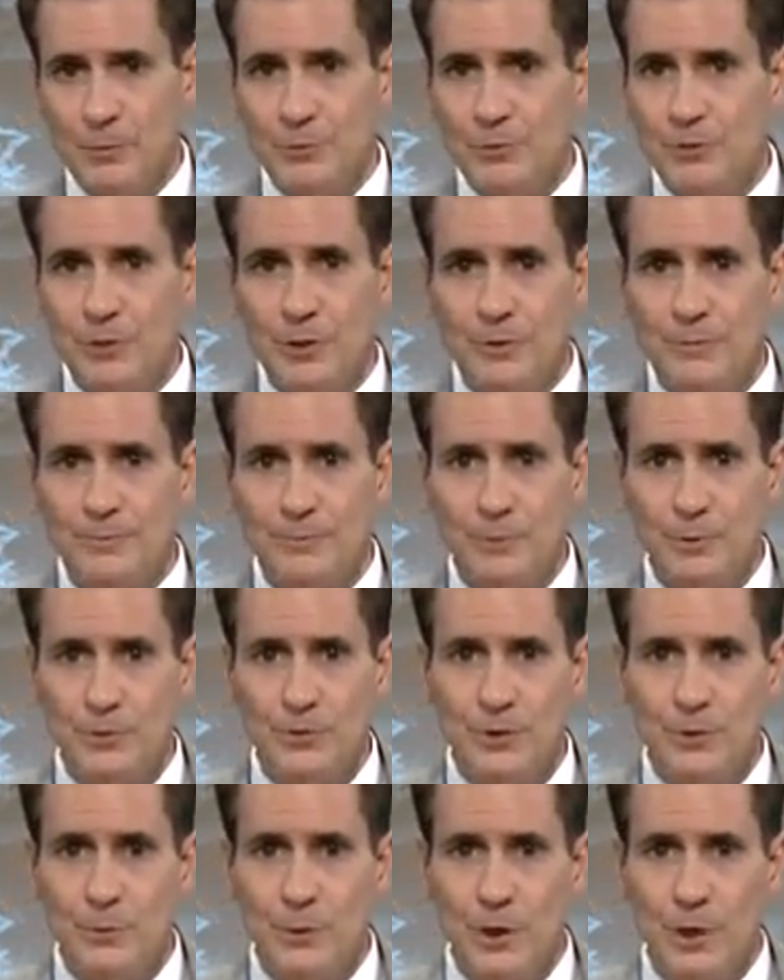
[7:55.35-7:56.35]
We'll see
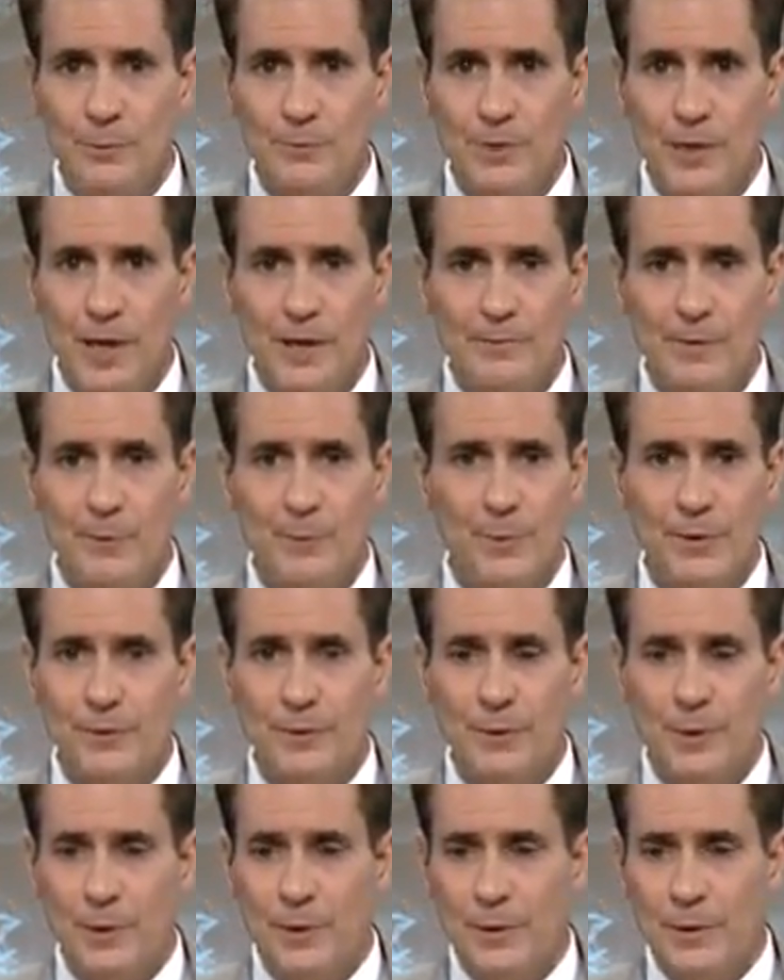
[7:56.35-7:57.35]
what comes out of it.
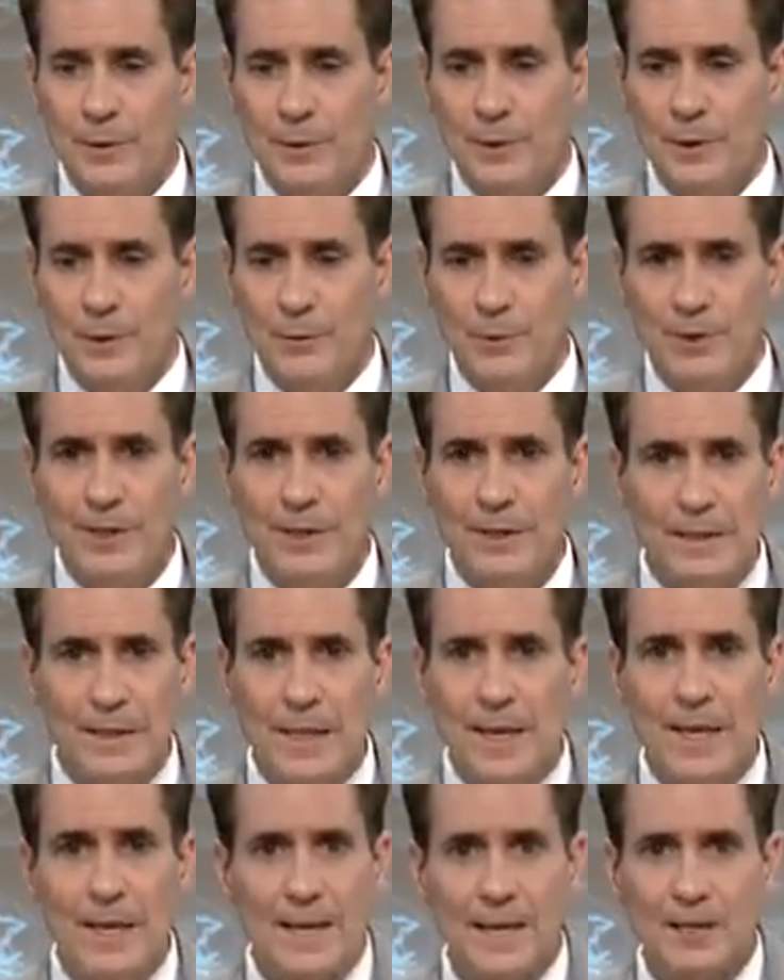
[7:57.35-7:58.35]
But we
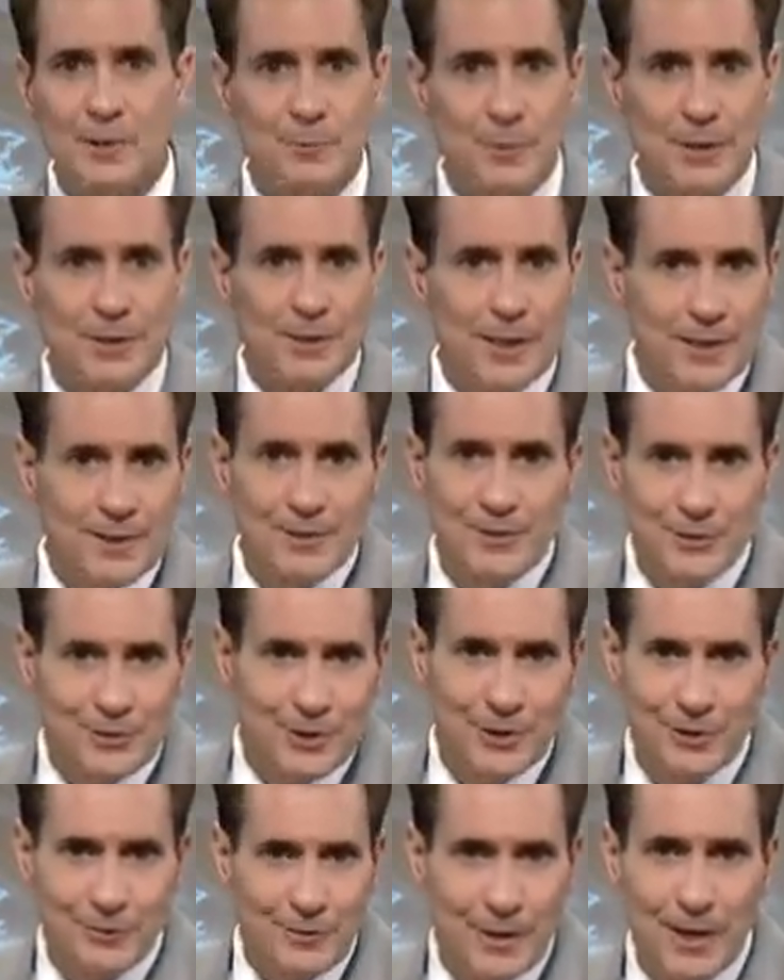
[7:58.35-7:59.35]
didn't lay
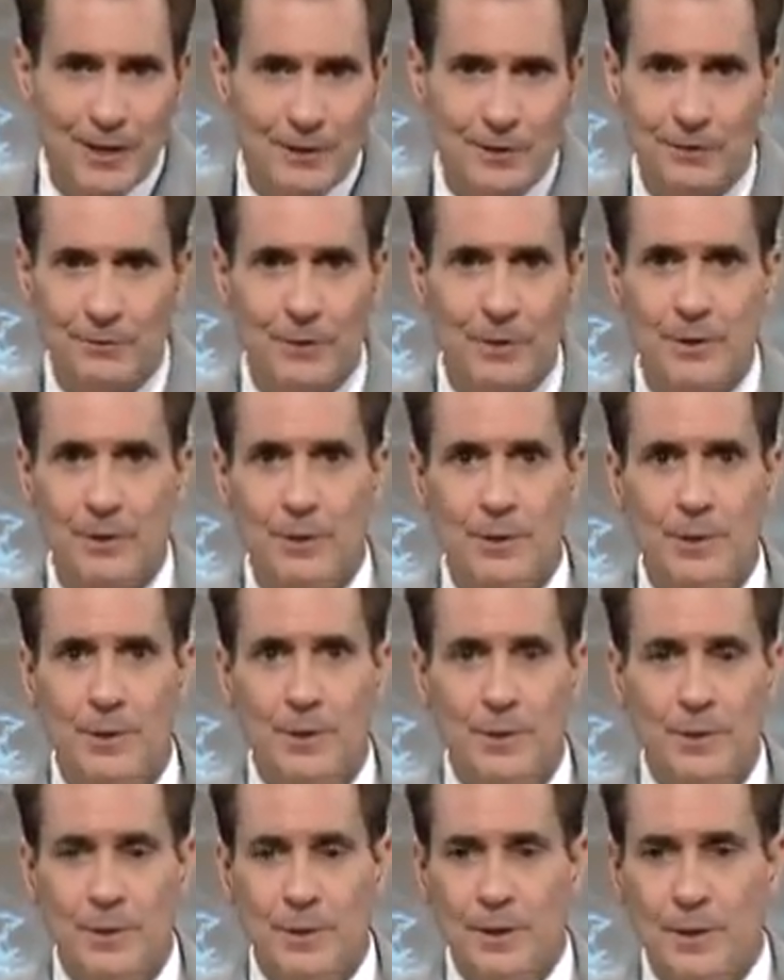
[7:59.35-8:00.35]
expectations in advance of it.
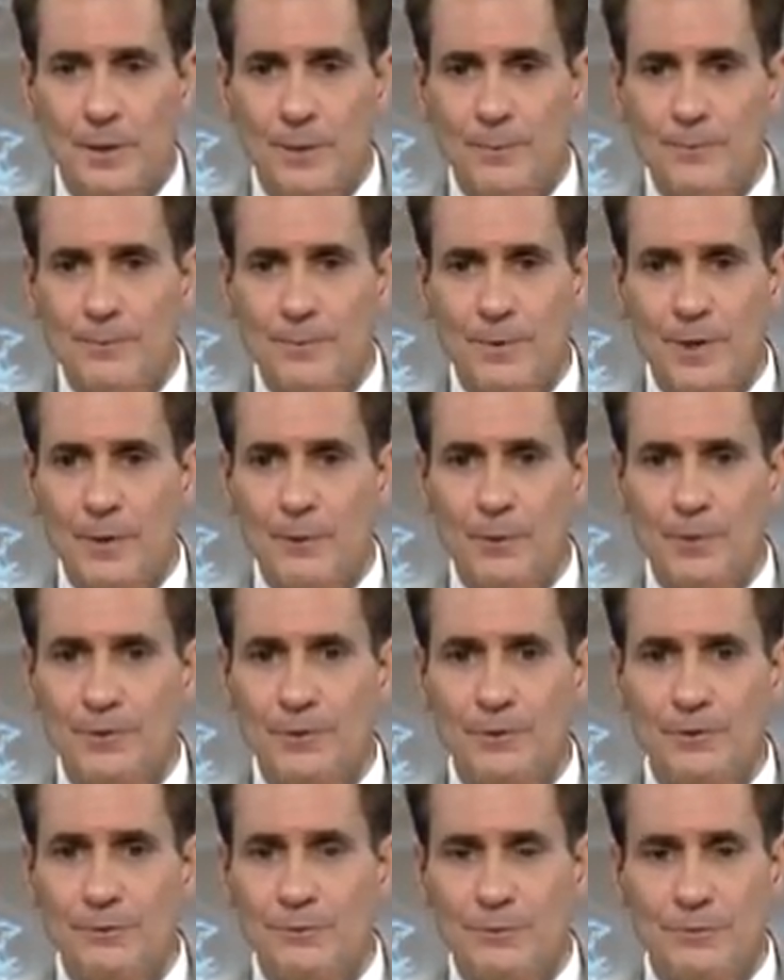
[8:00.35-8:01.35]
That
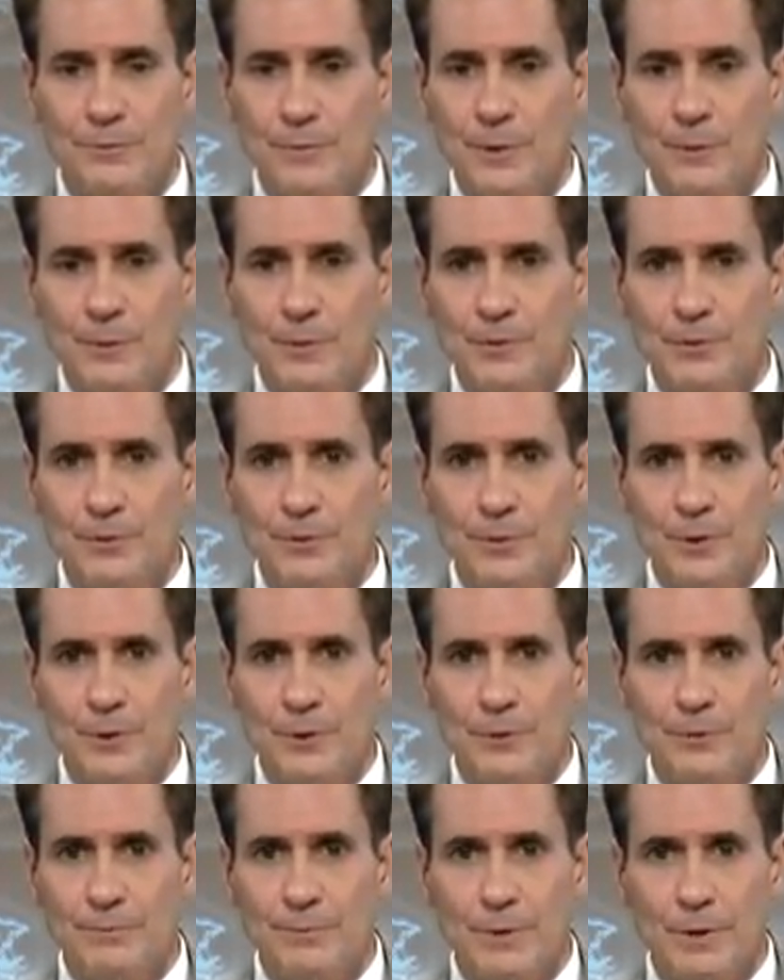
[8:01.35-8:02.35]
wasn't
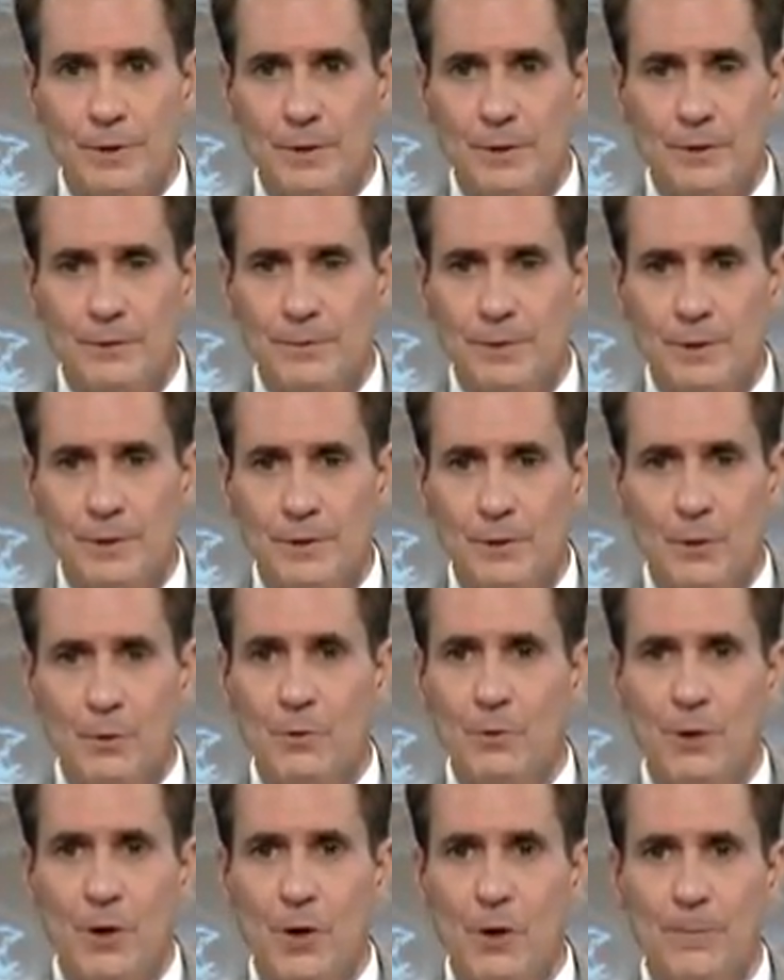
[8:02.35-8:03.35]
our
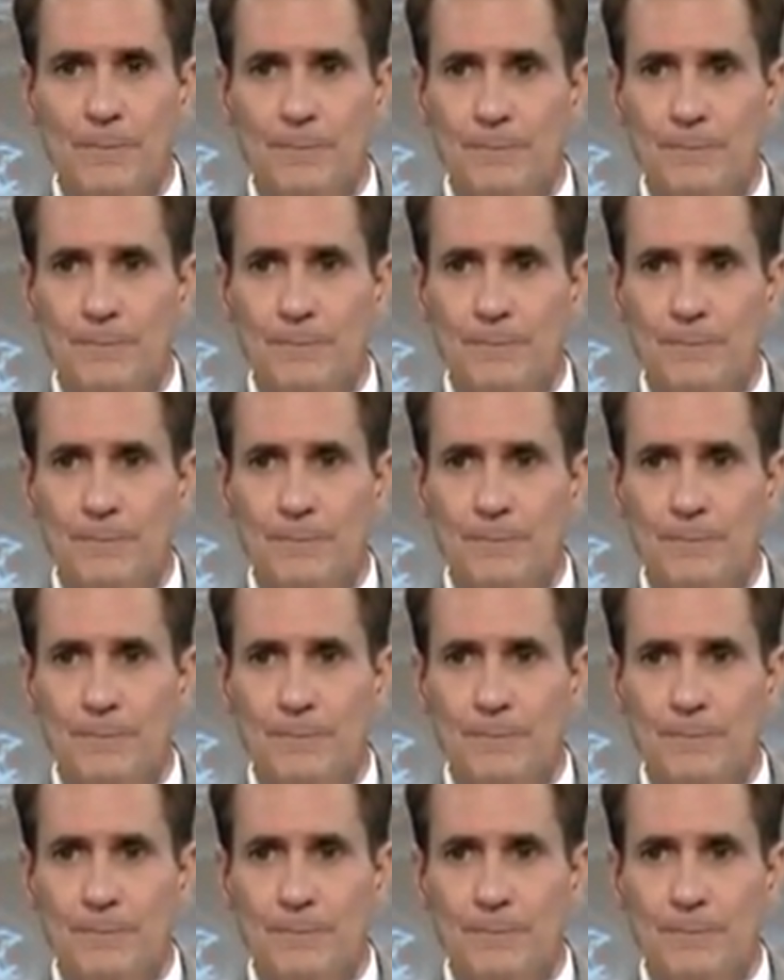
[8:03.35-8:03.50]
goal at